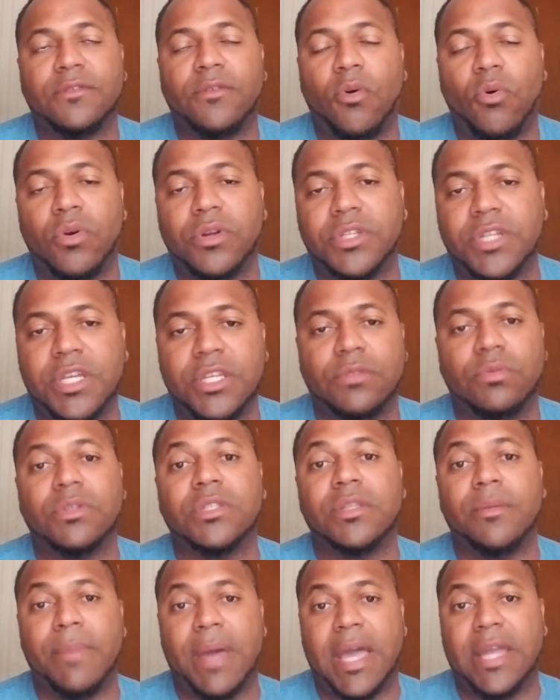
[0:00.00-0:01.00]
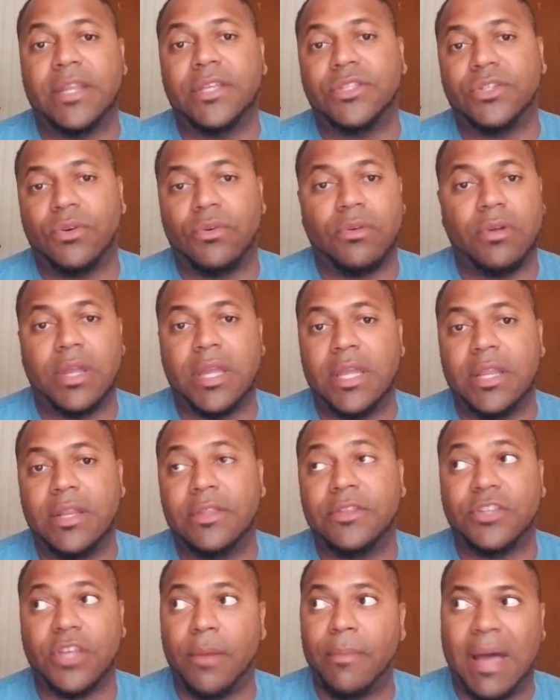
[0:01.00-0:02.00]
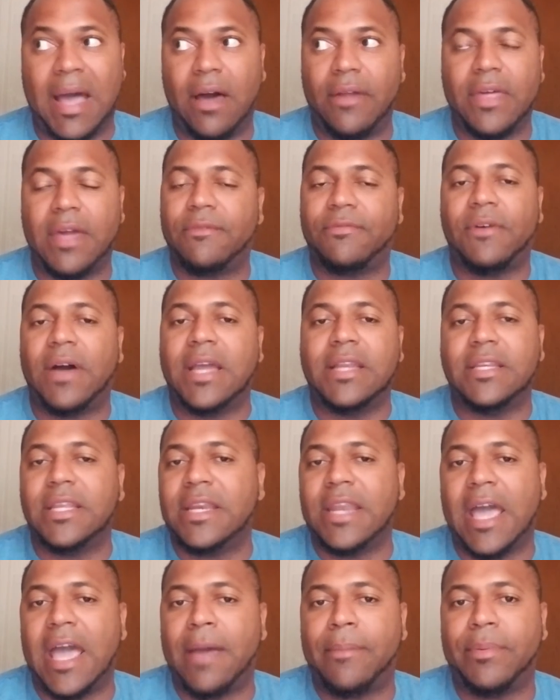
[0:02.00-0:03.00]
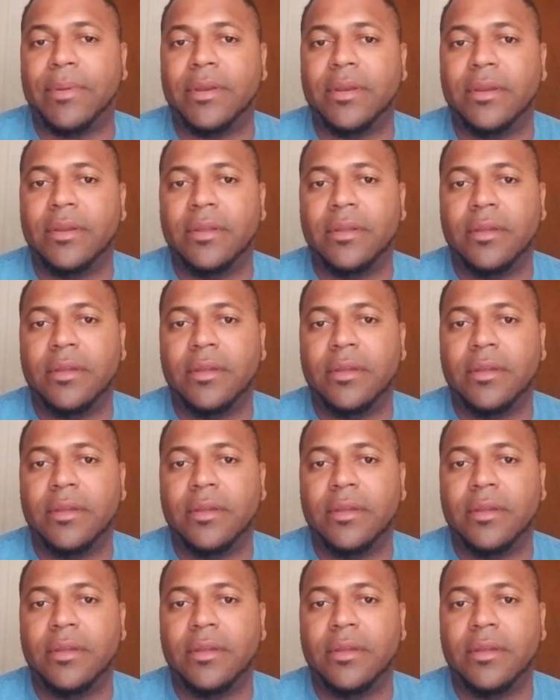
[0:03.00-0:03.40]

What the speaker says: Ortiz was the mandatory. Somehow that fight didn't happen.